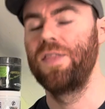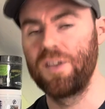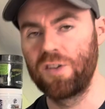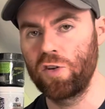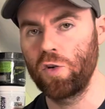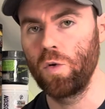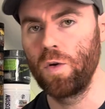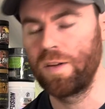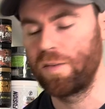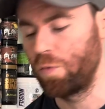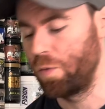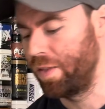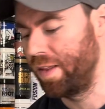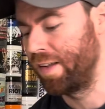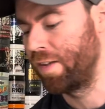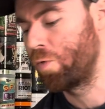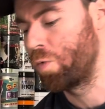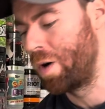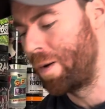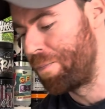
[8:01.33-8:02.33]
choice with
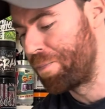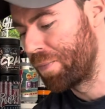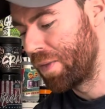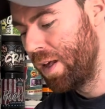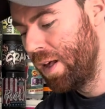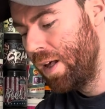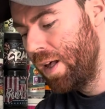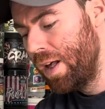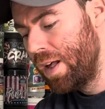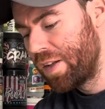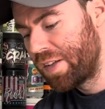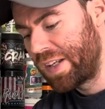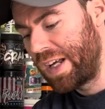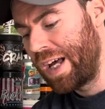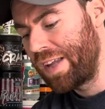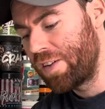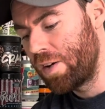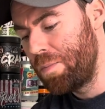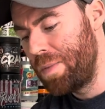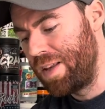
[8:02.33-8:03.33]
this one. So
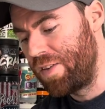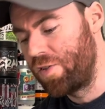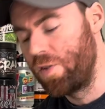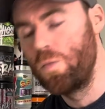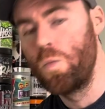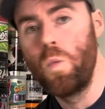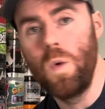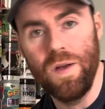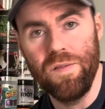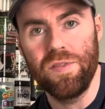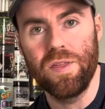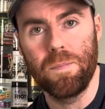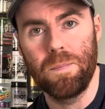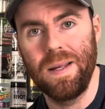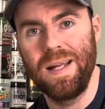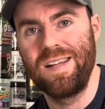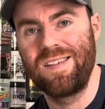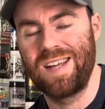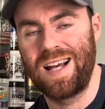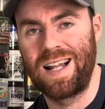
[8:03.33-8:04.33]
as I mentioned, with the
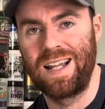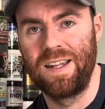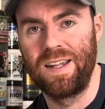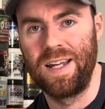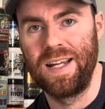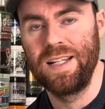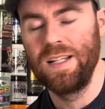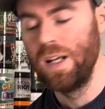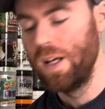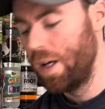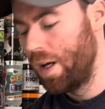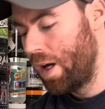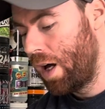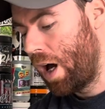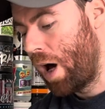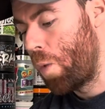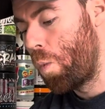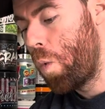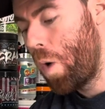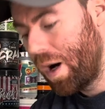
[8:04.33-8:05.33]
beta-alanine,
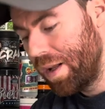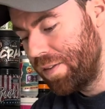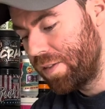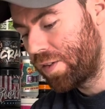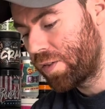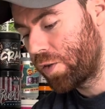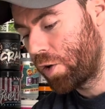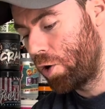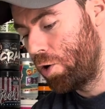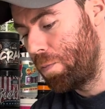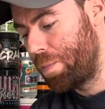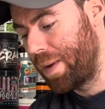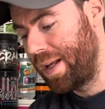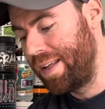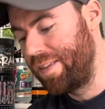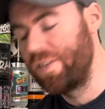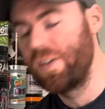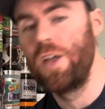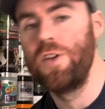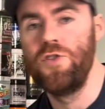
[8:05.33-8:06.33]
1 scoop
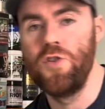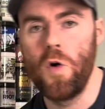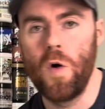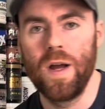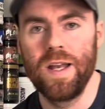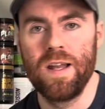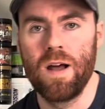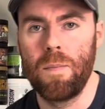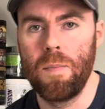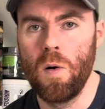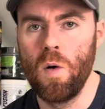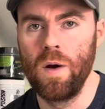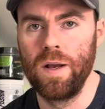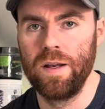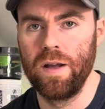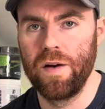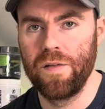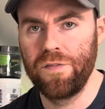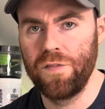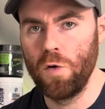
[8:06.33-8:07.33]
is
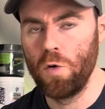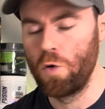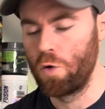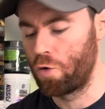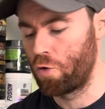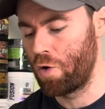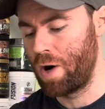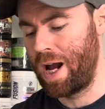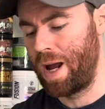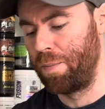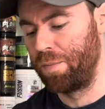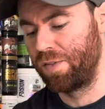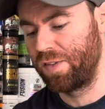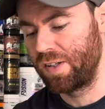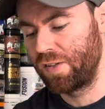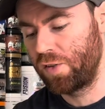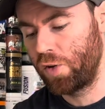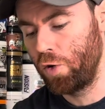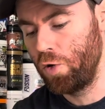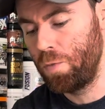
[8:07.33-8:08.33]
9.4 grams,
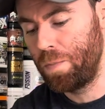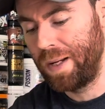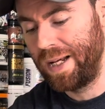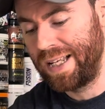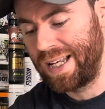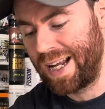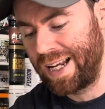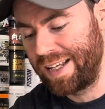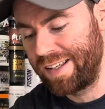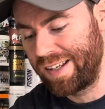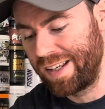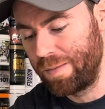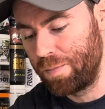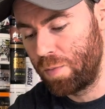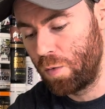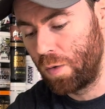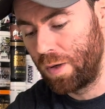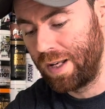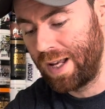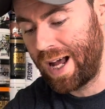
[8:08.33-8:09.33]
2 being
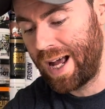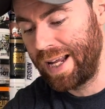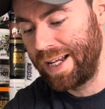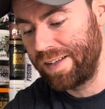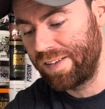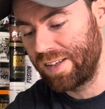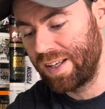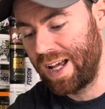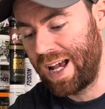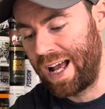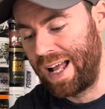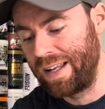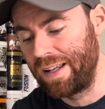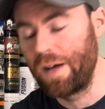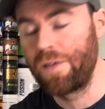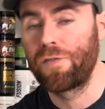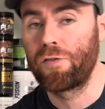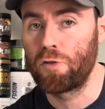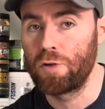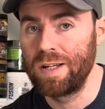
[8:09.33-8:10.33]
18.8, and
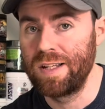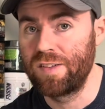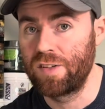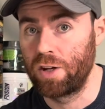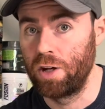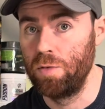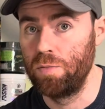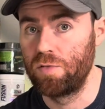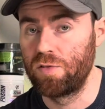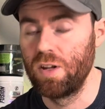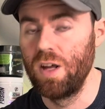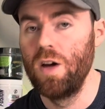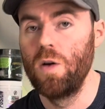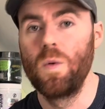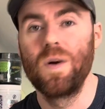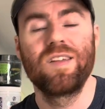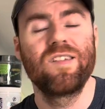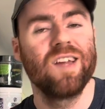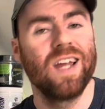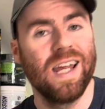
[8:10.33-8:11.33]
3 scoops,
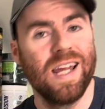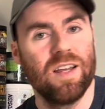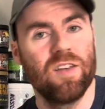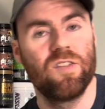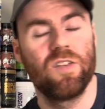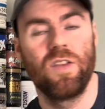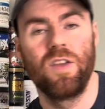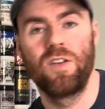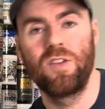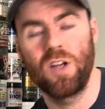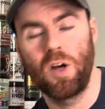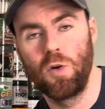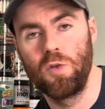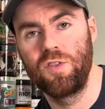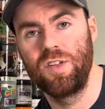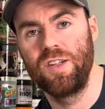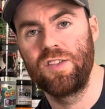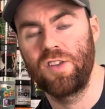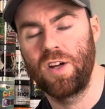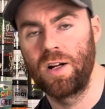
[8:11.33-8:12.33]
which is the
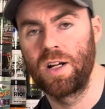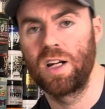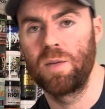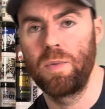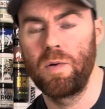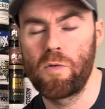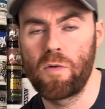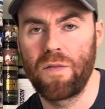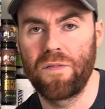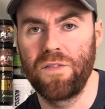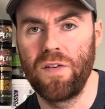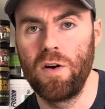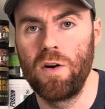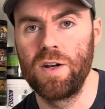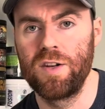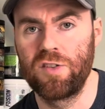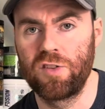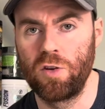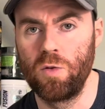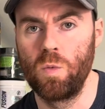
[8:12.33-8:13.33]
dosage I'm going to be
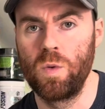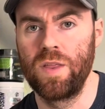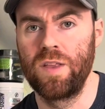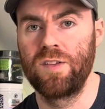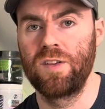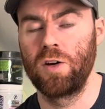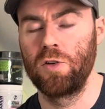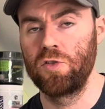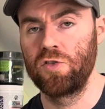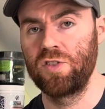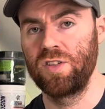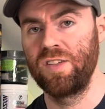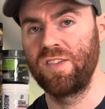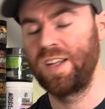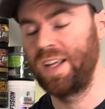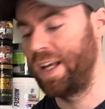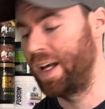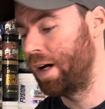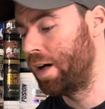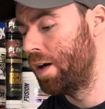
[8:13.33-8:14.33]
referring to with the dosages
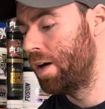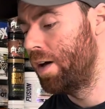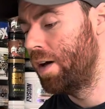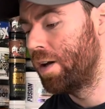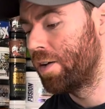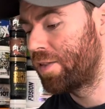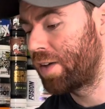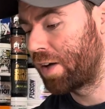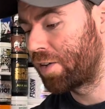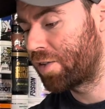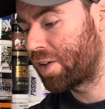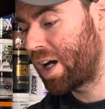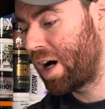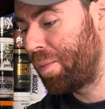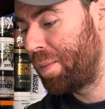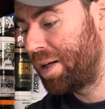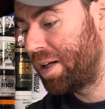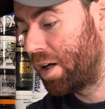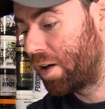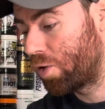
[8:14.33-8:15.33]
here, does come
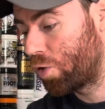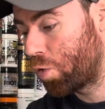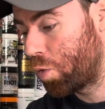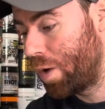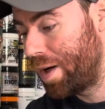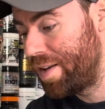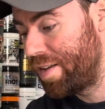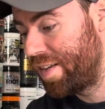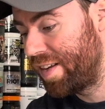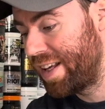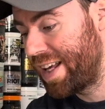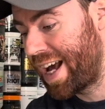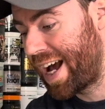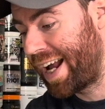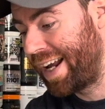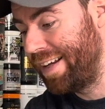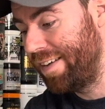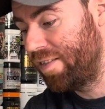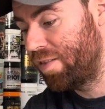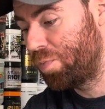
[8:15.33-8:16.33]
in at
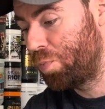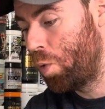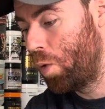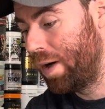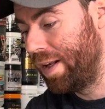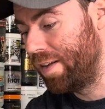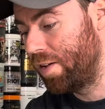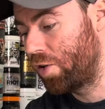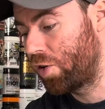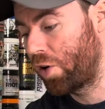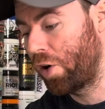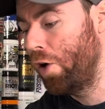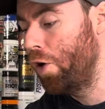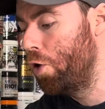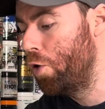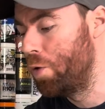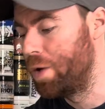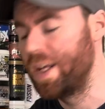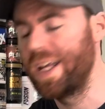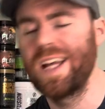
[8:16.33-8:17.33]
28.2,
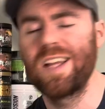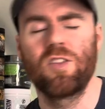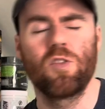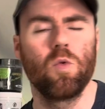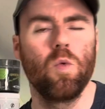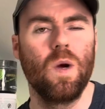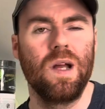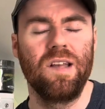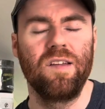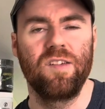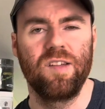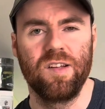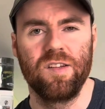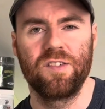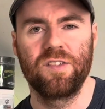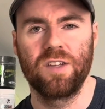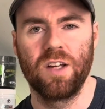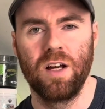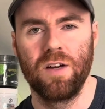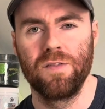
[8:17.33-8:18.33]
and you get 20
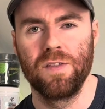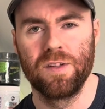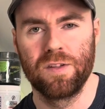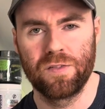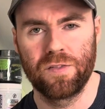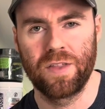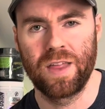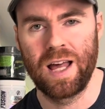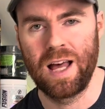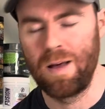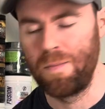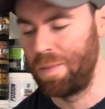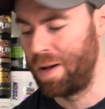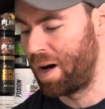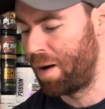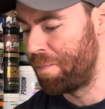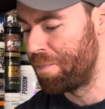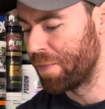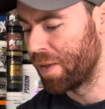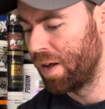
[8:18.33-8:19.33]
servings for that amount.